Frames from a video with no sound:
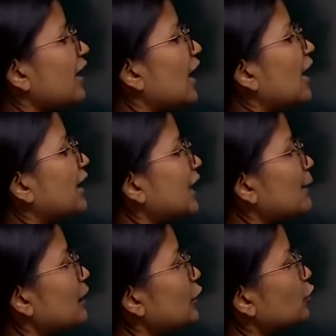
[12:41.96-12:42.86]
we are
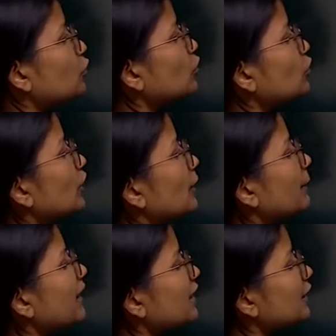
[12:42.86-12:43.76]
unable to
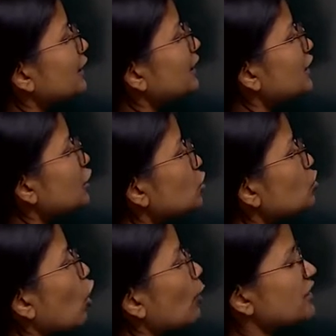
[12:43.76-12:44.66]
meet these
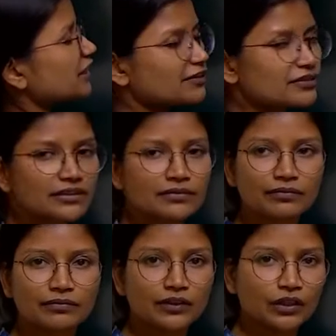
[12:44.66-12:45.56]
two objectives.
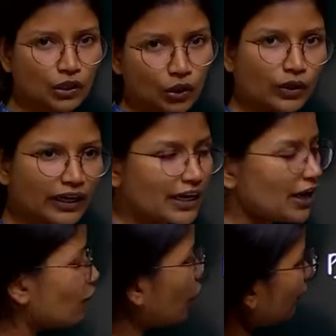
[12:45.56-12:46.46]
Okay,
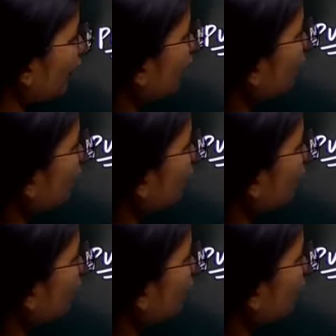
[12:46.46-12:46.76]
what